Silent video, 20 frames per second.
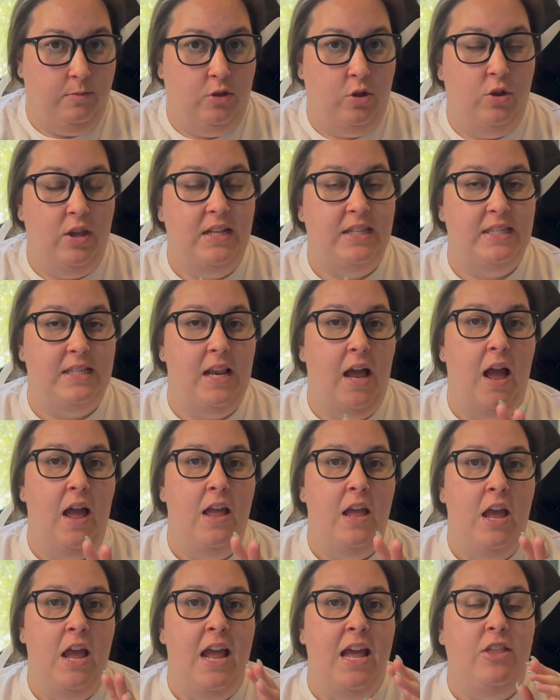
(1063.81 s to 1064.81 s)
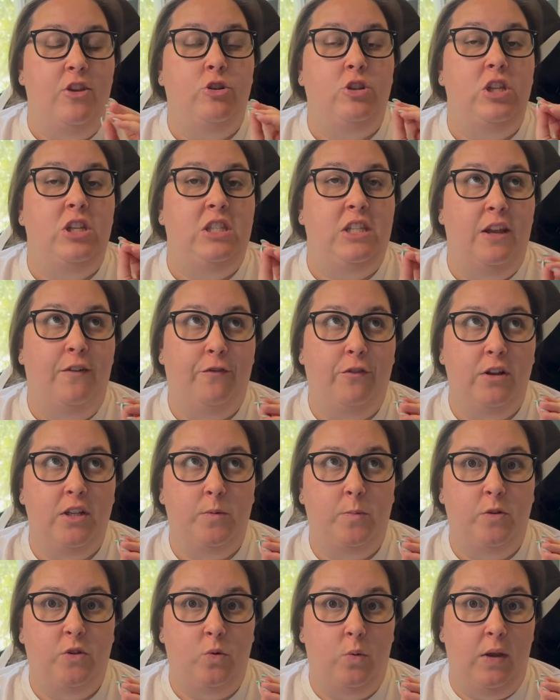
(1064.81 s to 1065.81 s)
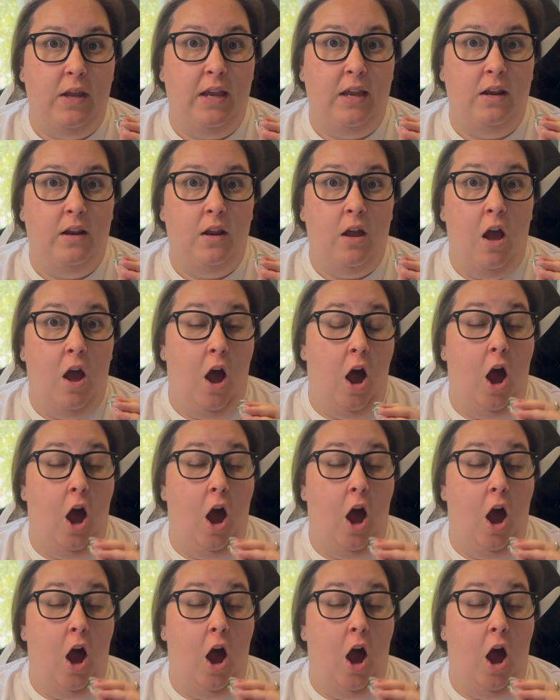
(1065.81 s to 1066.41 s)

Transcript: So there's a difference between